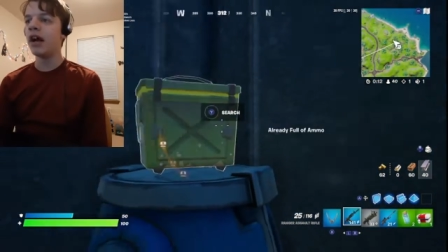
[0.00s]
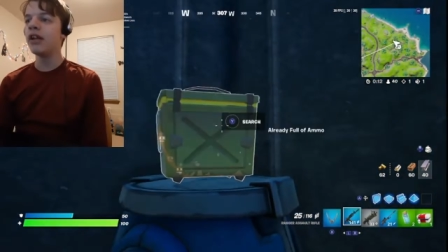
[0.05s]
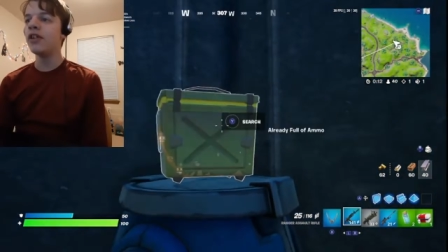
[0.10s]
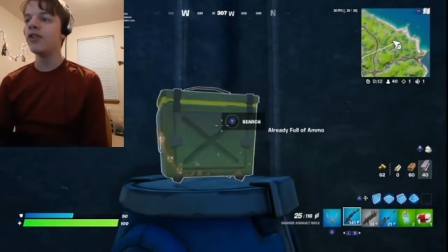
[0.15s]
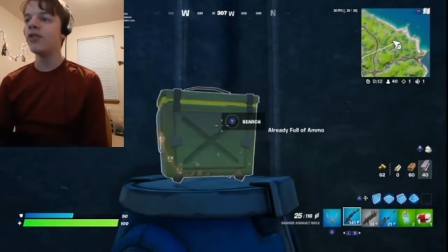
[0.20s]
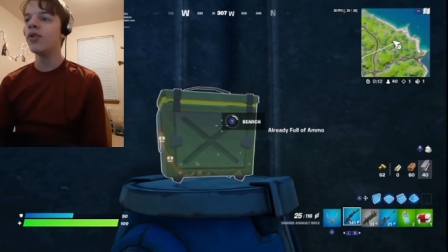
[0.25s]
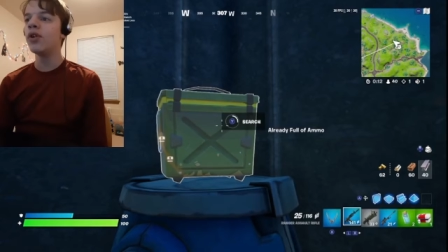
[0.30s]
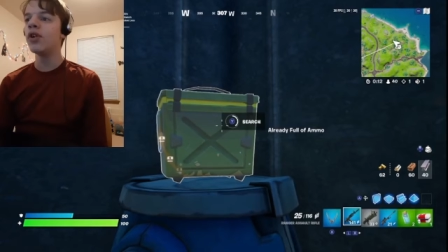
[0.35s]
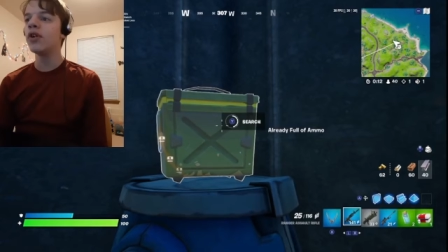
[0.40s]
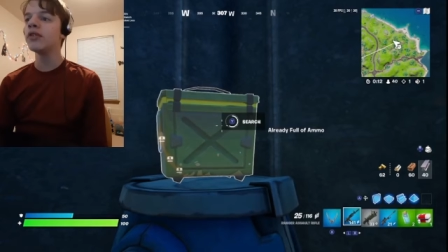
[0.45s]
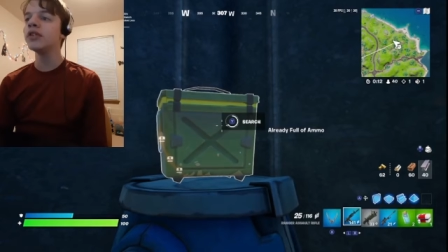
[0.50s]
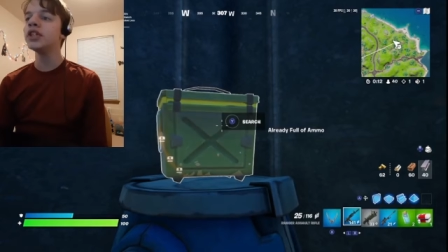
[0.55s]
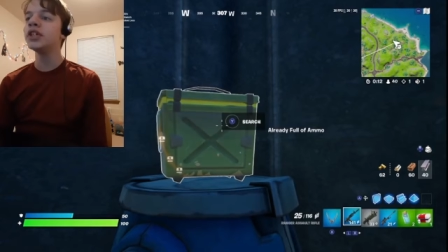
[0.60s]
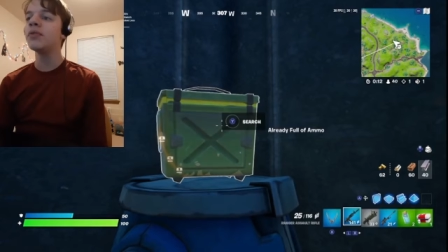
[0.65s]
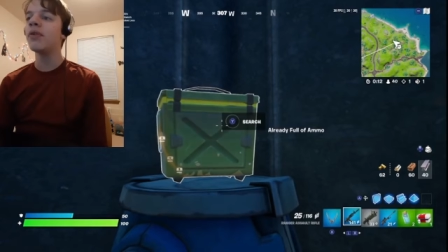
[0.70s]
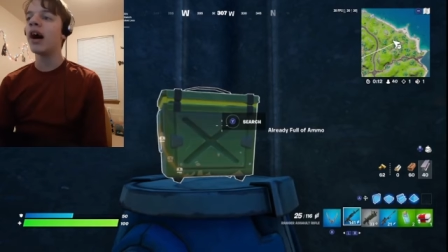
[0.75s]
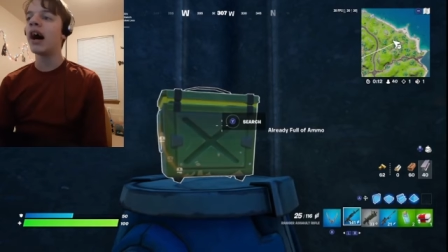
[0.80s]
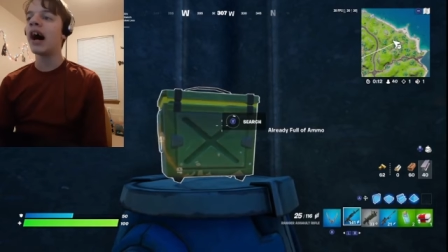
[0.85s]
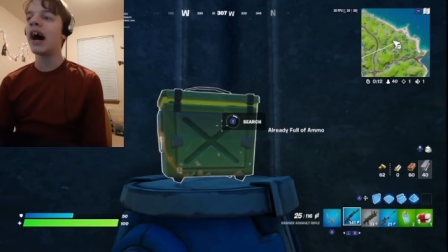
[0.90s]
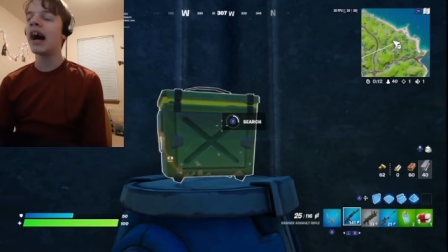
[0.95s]
and you can also
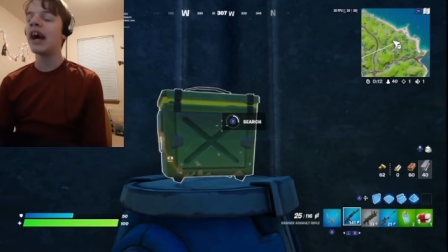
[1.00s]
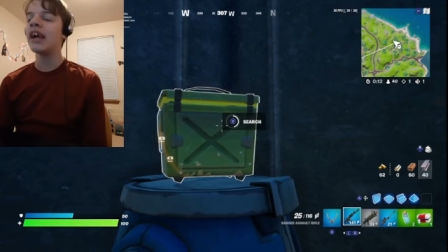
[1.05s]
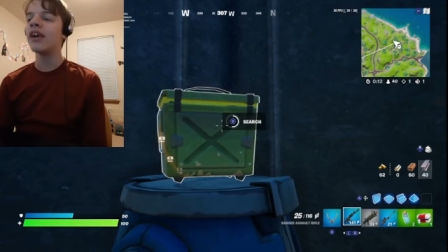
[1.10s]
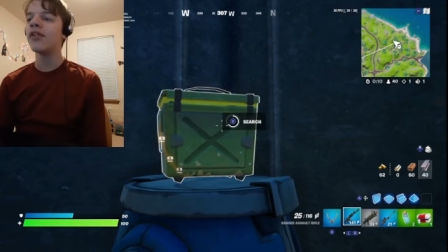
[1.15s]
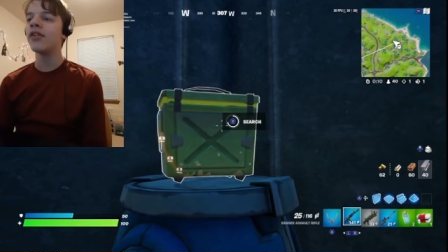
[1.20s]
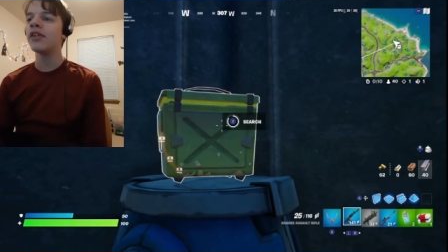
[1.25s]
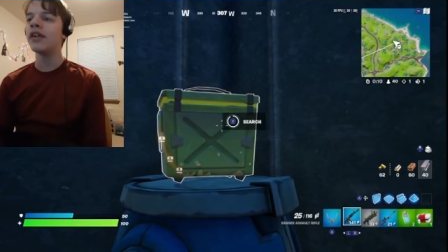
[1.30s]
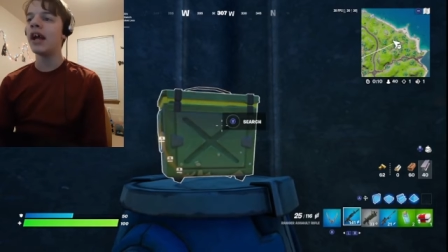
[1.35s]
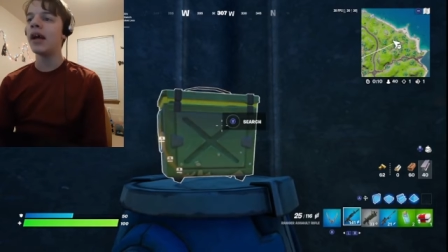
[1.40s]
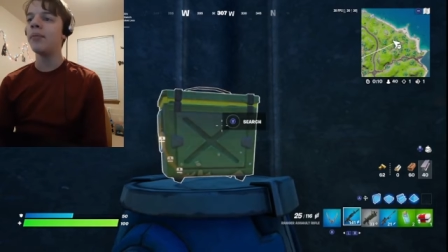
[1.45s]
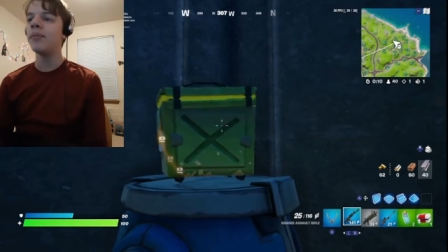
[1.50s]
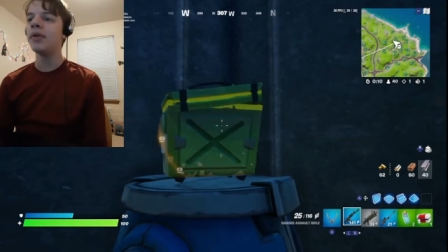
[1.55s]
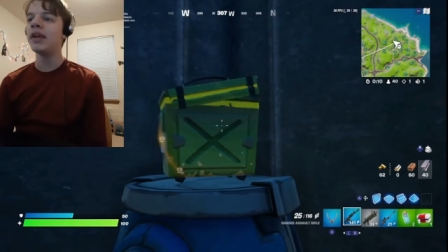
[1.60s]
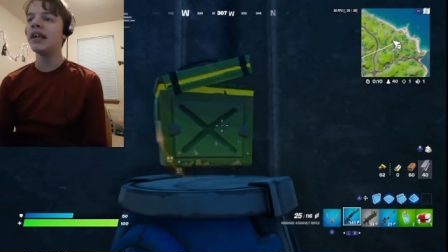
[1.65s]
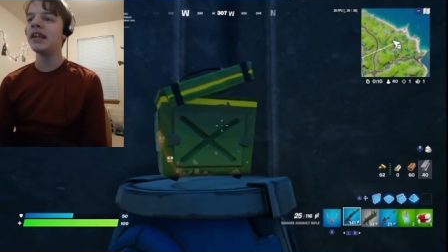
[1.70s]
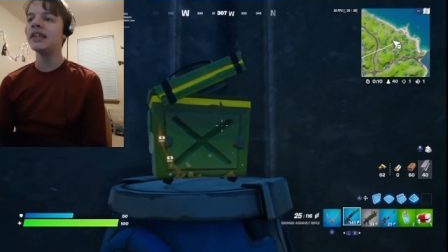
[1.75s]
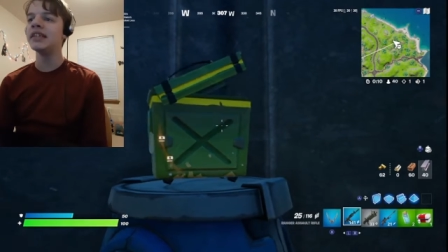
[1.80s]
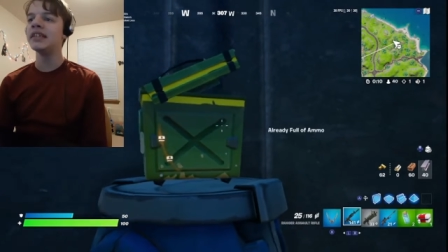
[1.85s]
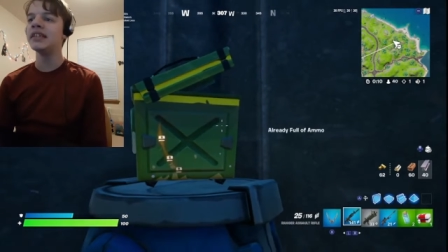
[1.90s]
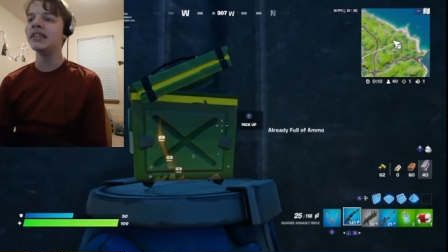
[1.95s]
hire an
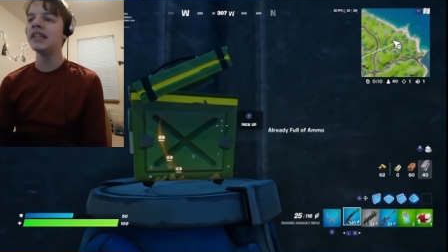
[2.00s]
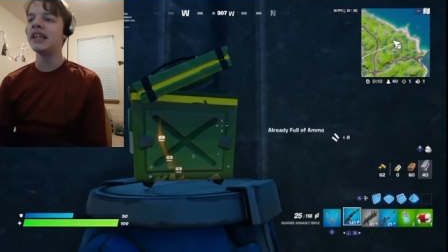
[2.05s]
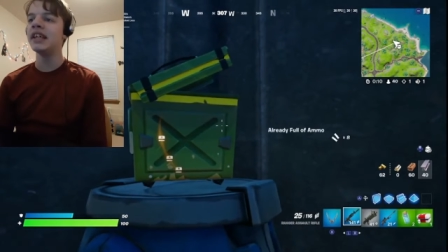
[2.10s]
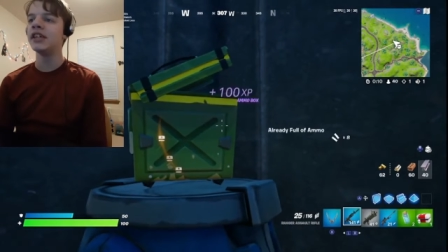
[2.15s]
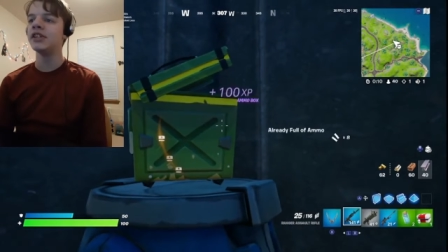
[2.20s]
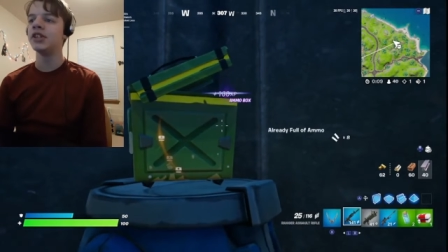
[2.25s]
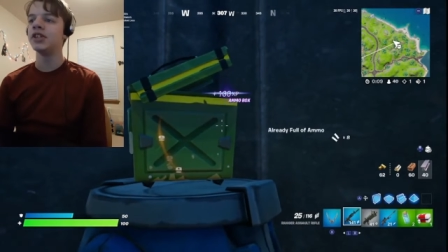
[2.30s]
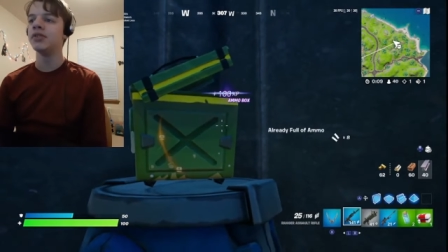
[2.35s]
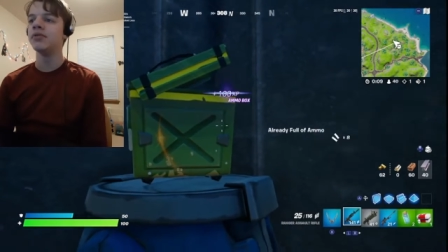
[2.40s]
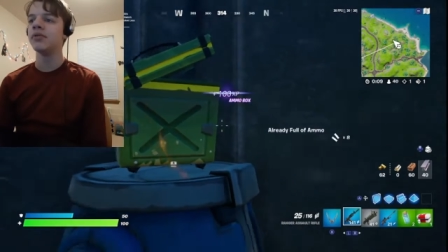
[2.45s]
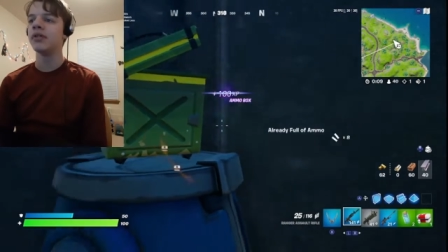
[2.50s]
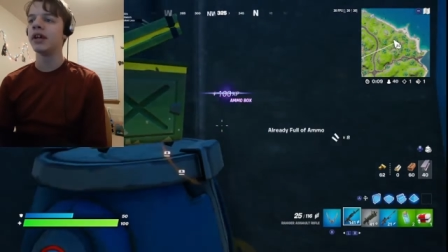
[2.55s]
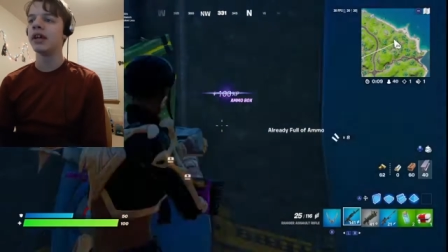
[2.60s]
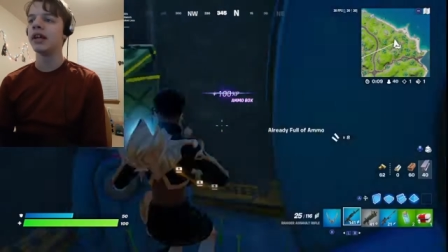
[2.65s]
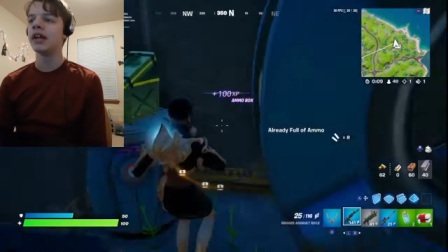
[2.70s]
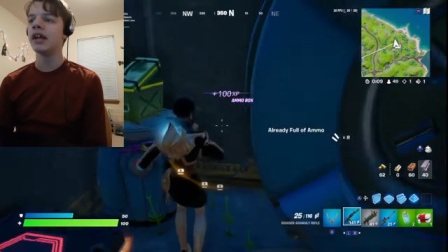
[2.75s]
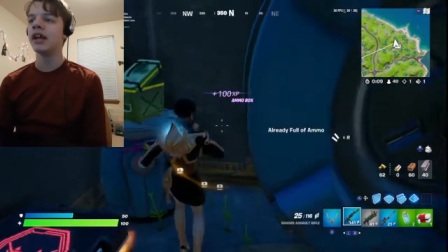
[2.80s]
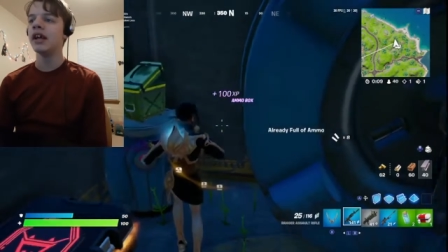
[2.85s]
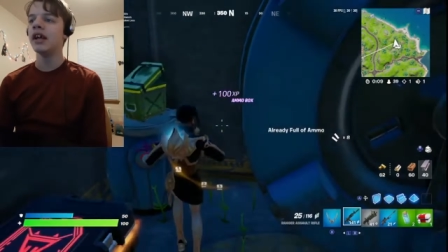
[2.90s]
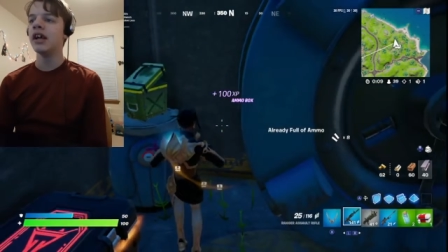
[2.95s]
npc too like